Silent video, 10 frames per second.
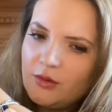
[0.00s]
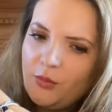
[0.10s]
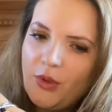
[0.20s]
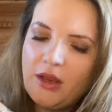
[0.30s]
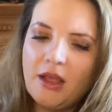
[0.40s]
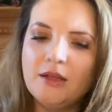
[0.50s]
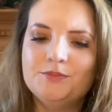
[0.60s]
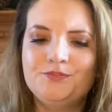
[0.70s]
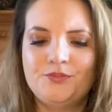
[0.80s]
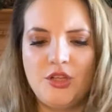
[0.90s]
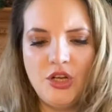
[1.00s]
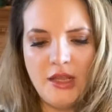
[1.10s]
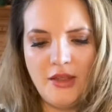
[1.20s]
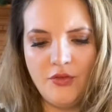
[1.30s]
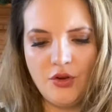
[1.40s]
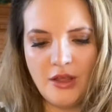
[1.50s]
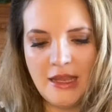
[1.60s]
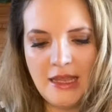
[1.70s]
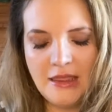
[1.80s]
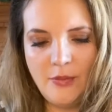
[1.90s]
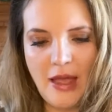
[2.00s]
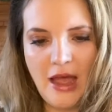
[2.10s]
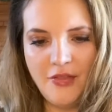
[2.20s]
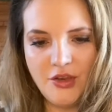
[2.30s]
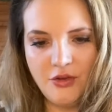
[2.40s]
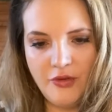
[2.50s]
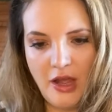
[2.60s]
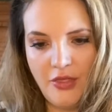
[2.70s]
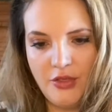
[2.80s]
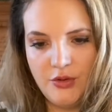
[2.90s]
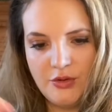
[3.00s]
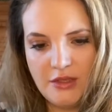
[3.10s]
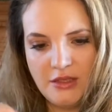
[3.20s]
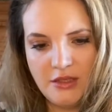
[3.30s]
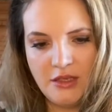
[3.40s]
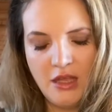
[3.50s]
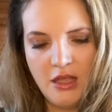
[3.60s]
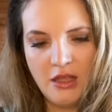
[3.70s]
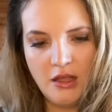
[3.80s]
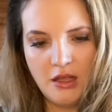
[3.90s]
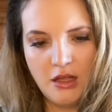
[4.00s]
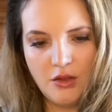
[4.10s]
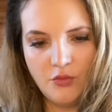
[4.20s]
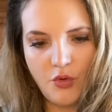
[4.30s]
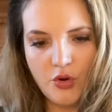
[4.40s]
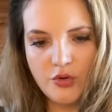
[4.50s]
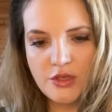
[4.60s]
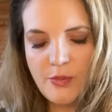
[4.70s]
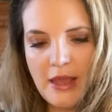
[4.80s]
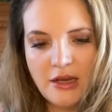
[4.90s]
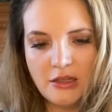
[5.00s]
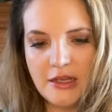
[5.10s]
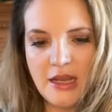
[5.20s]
like if you're like in the bath and you've got those rose petally